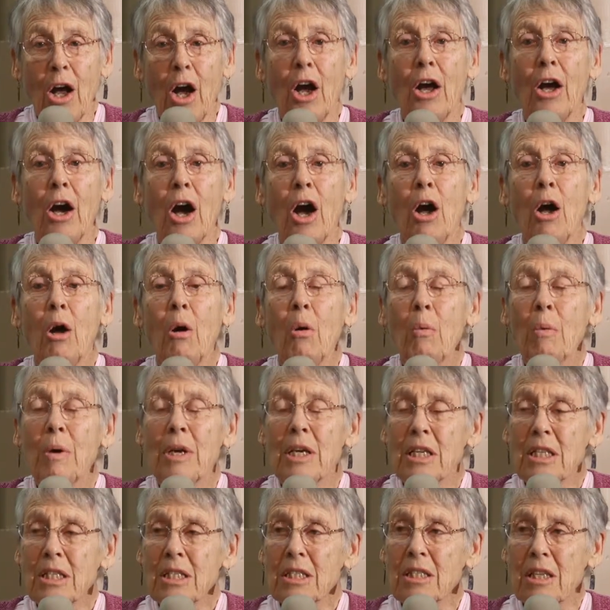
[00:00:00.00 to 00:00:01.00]
the Inyos?
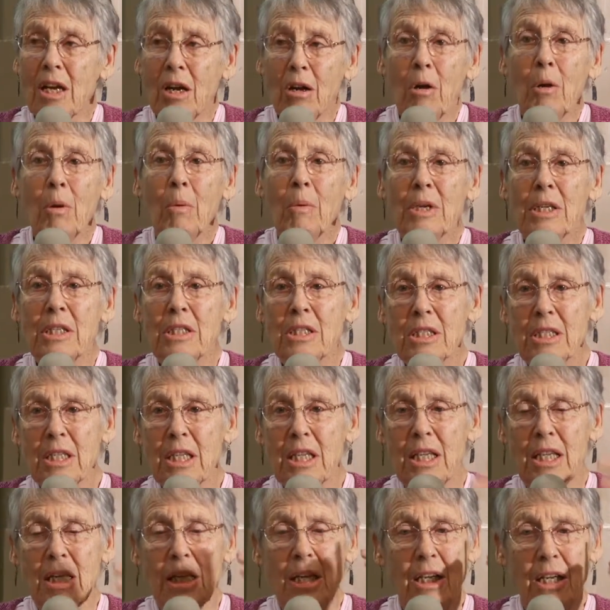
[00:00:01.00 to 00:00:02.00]
Always, always
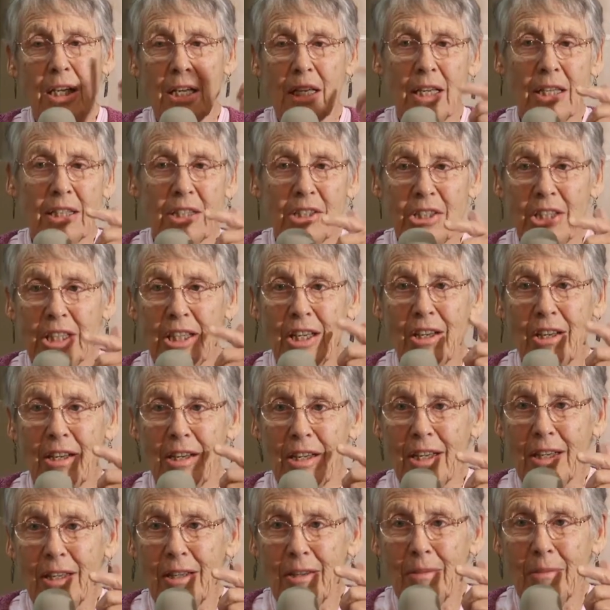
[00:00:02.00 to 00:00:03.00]
the uh,
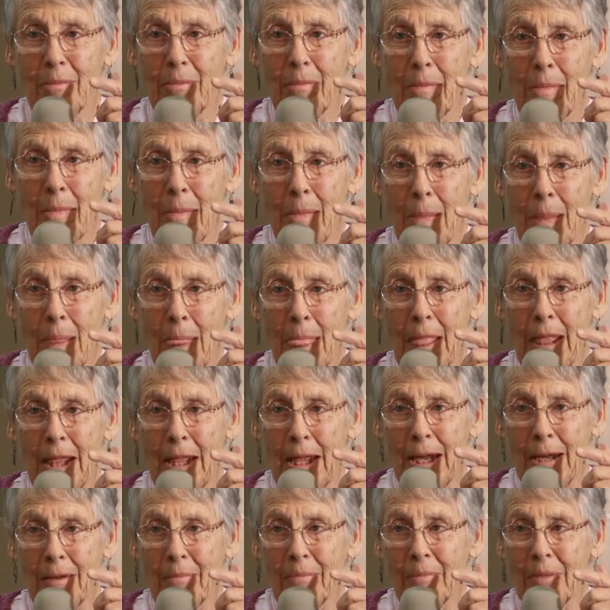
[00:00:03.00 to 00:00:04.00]
Sierra.
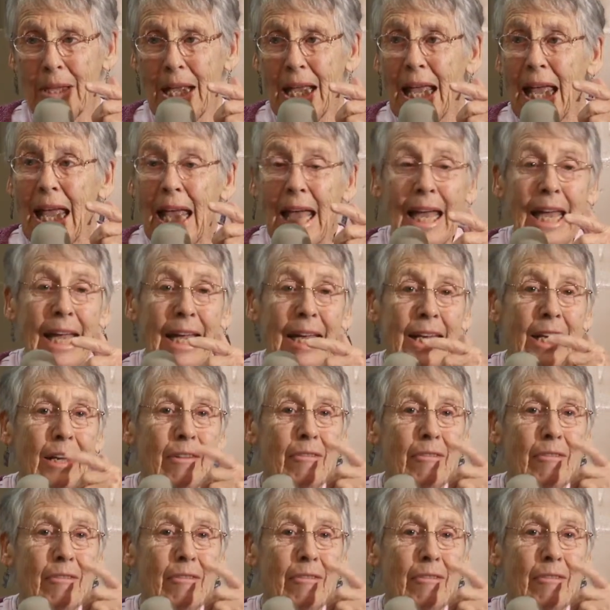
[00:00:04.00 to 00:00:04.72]
Yeah. Hey, and